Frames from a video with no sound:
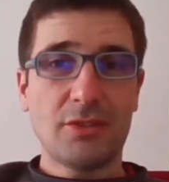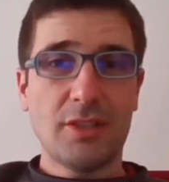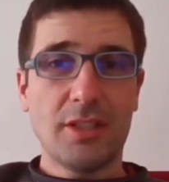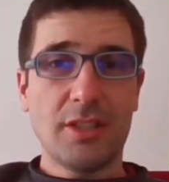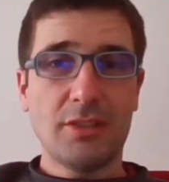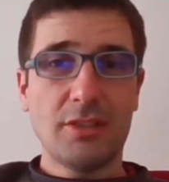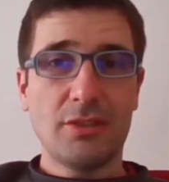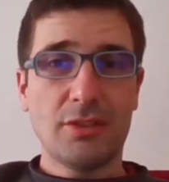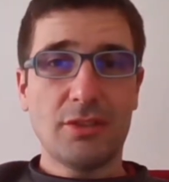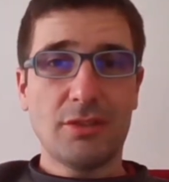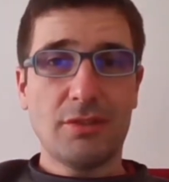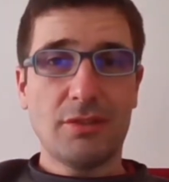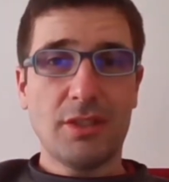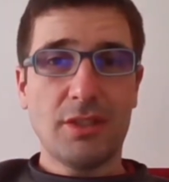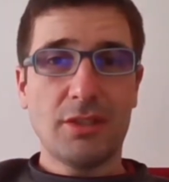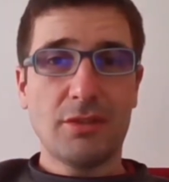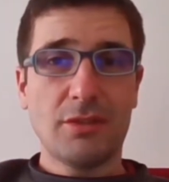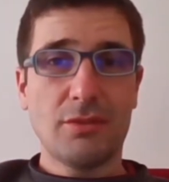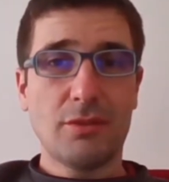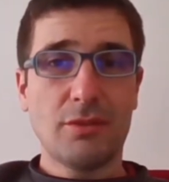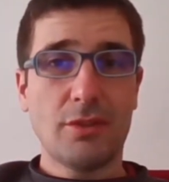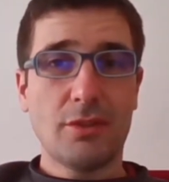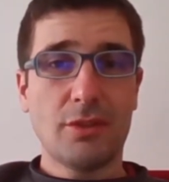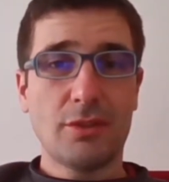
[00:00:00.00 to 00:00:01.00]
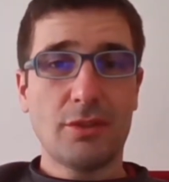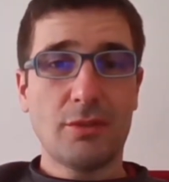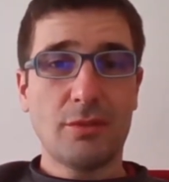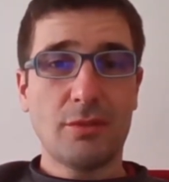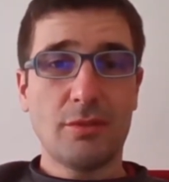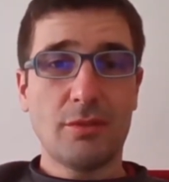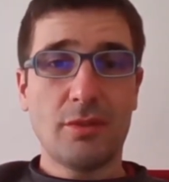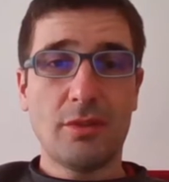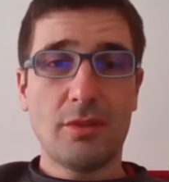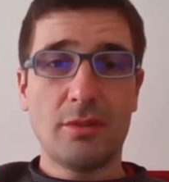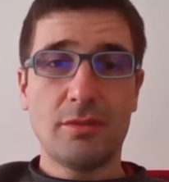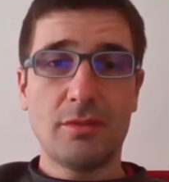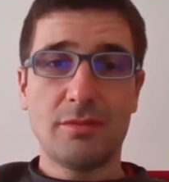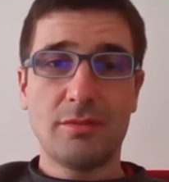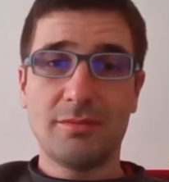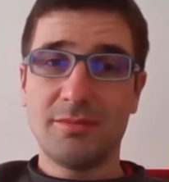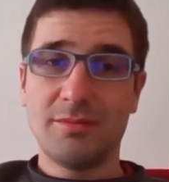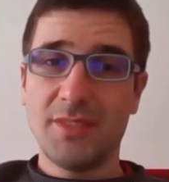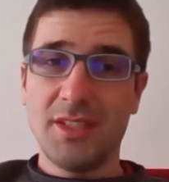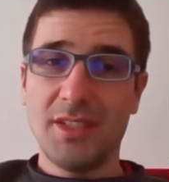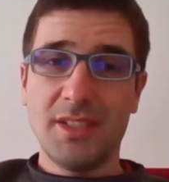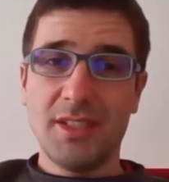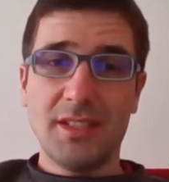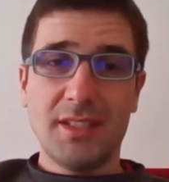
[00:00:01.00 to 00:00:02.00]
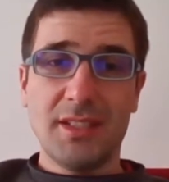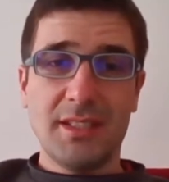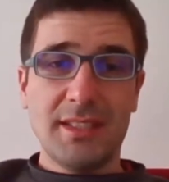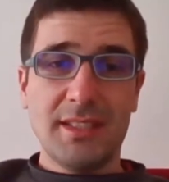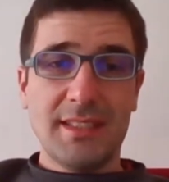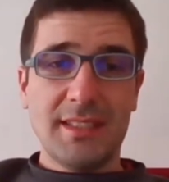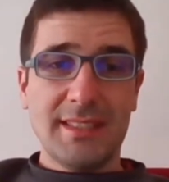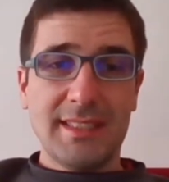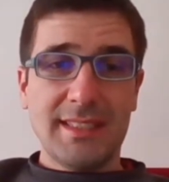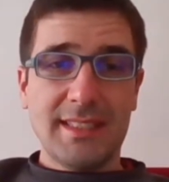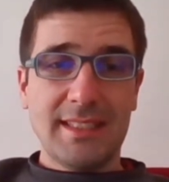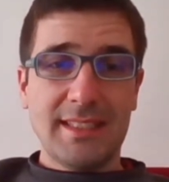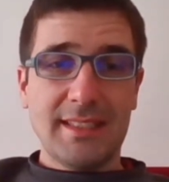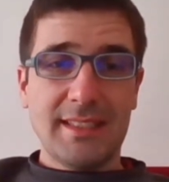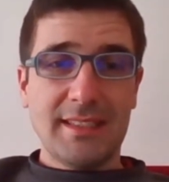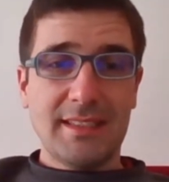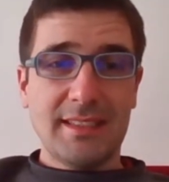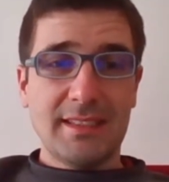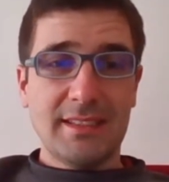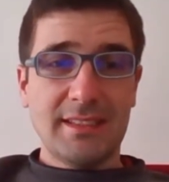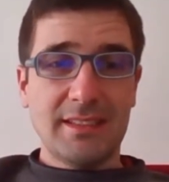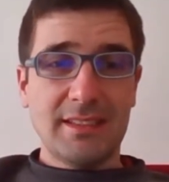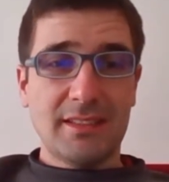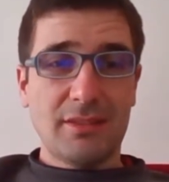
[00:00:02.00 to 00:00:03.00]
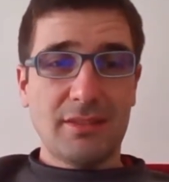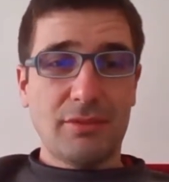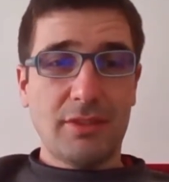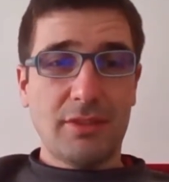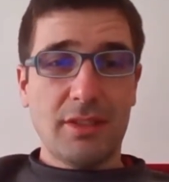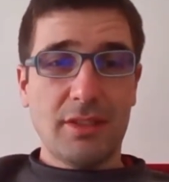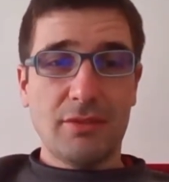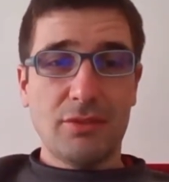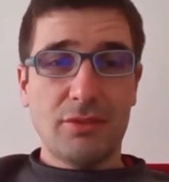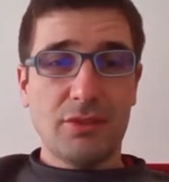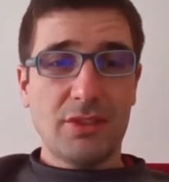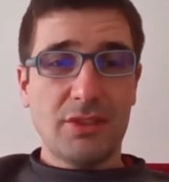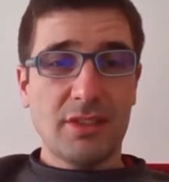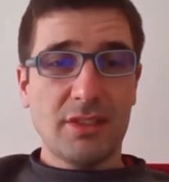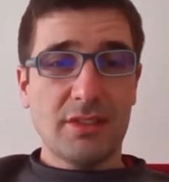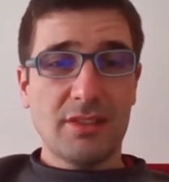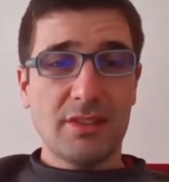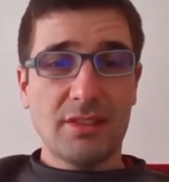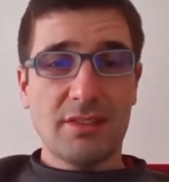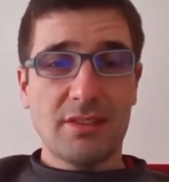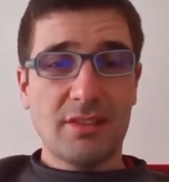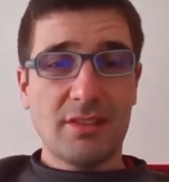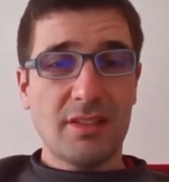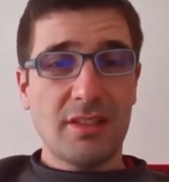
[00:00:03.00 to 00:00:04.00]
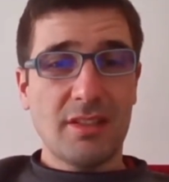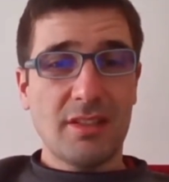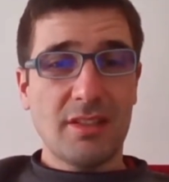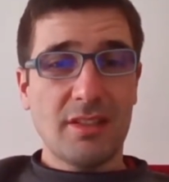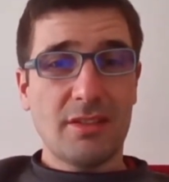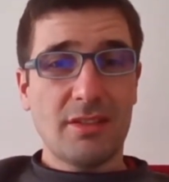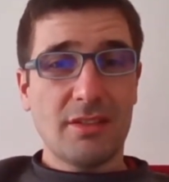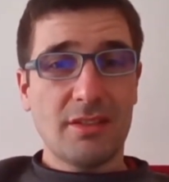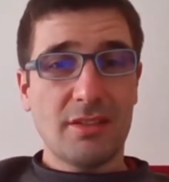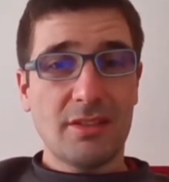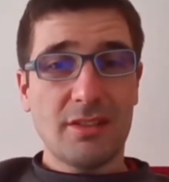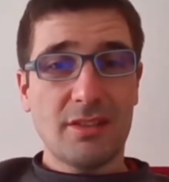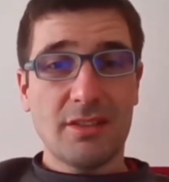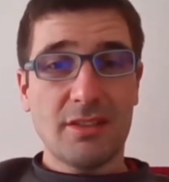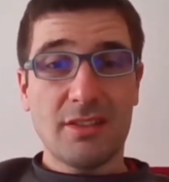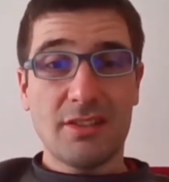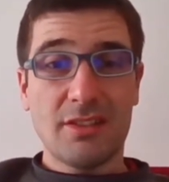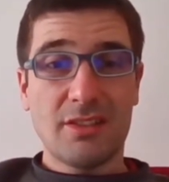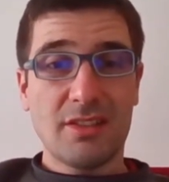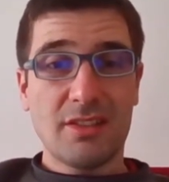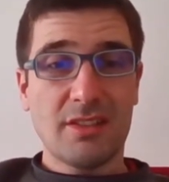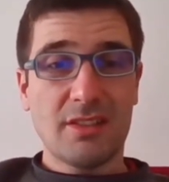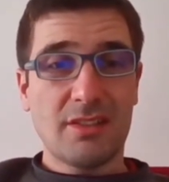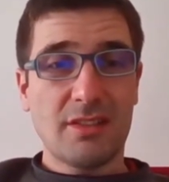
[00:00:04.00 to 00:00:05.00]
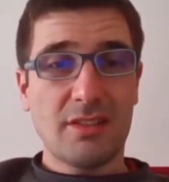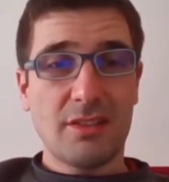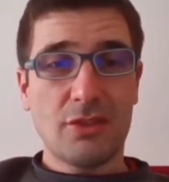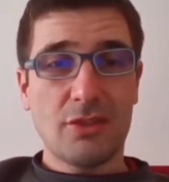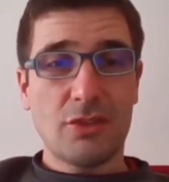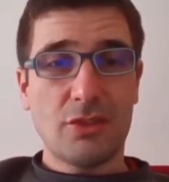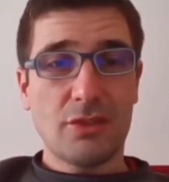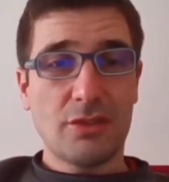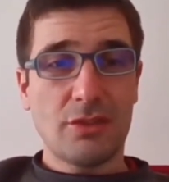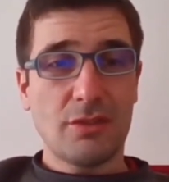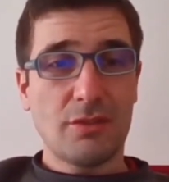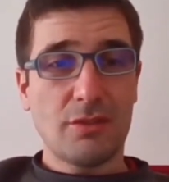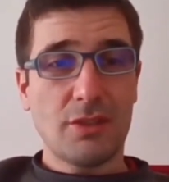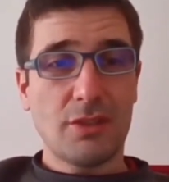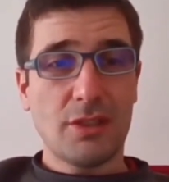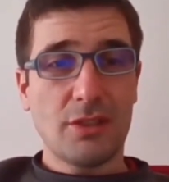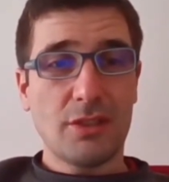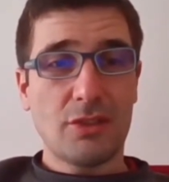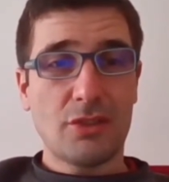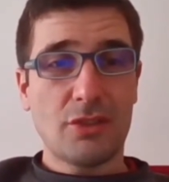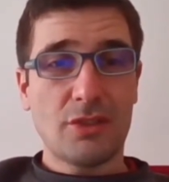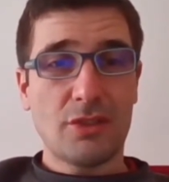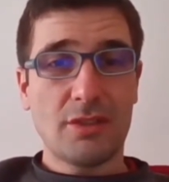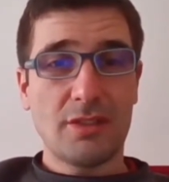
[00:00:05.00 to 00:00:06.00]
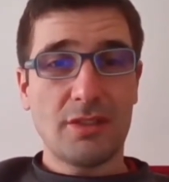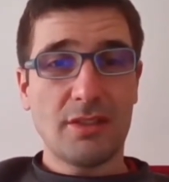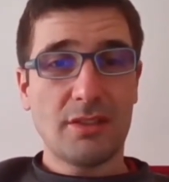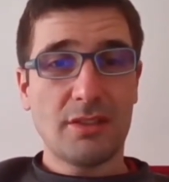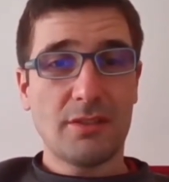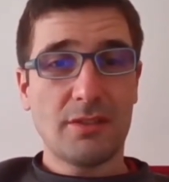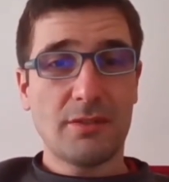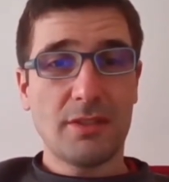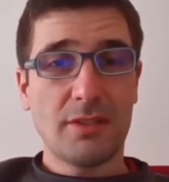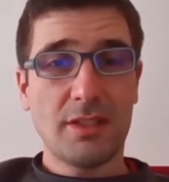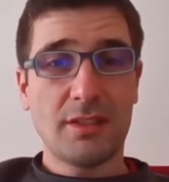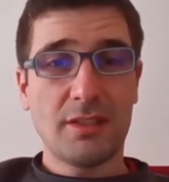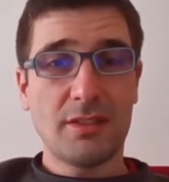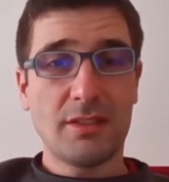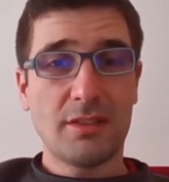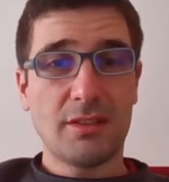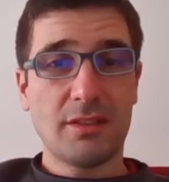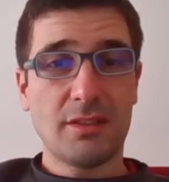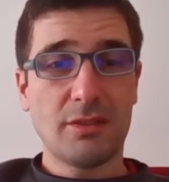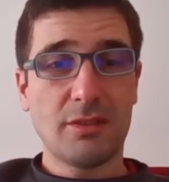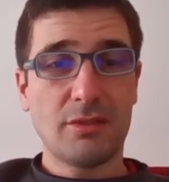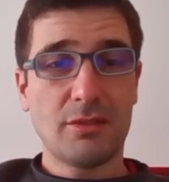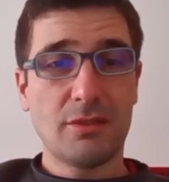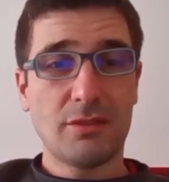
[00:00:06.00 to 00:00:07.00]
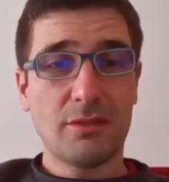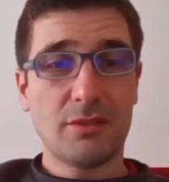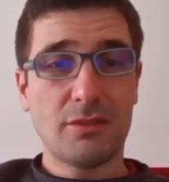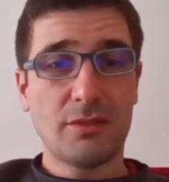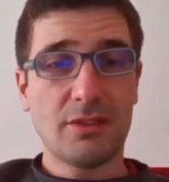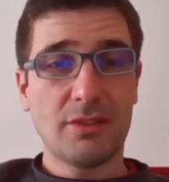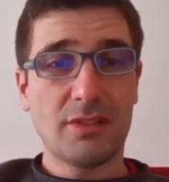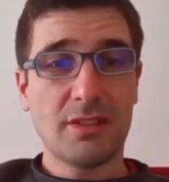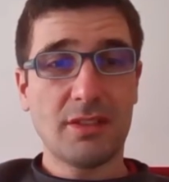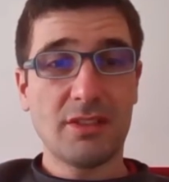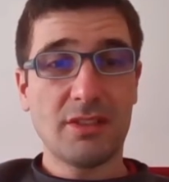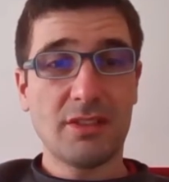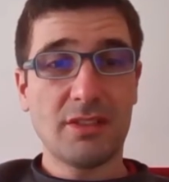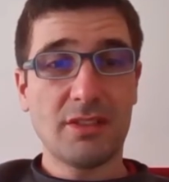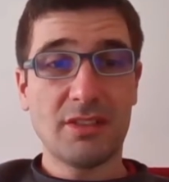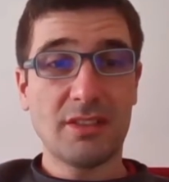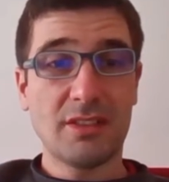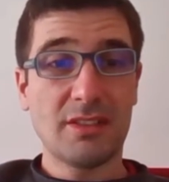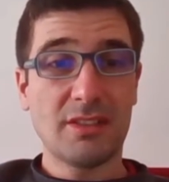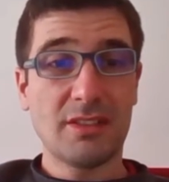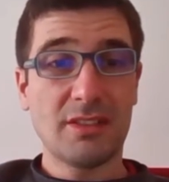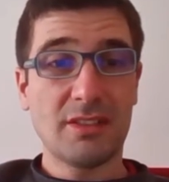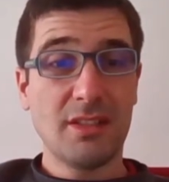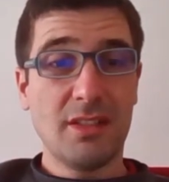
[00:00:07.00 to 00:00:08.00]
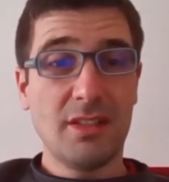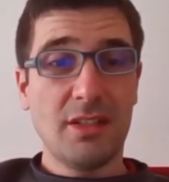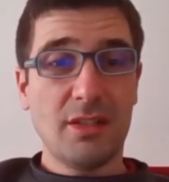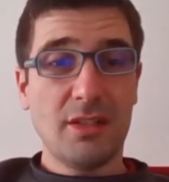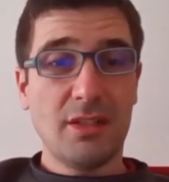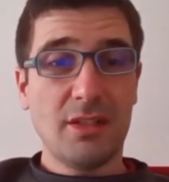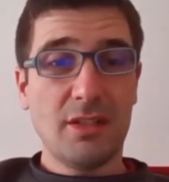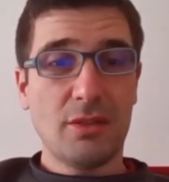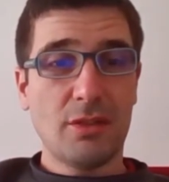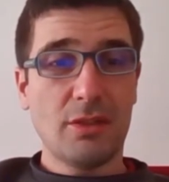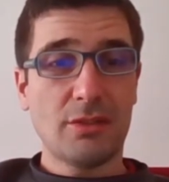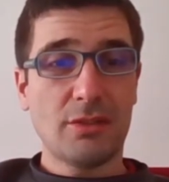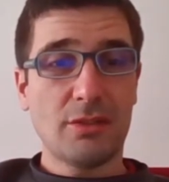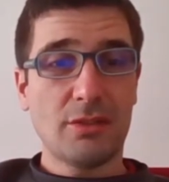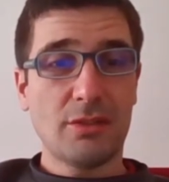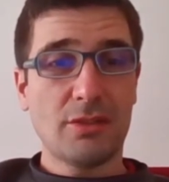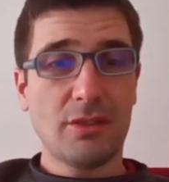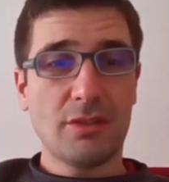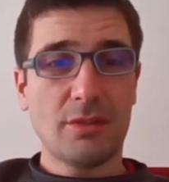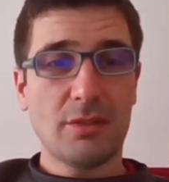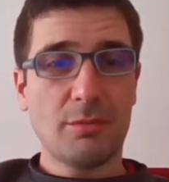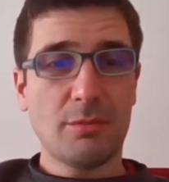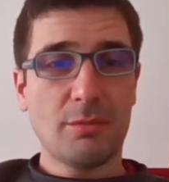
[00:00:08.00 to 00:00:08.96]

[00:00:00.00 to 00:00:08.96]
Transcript: is riding on 24 to 0 and 5 foot 6, 68, 60 inches of reach. This fighter out of Los Angeles Paul's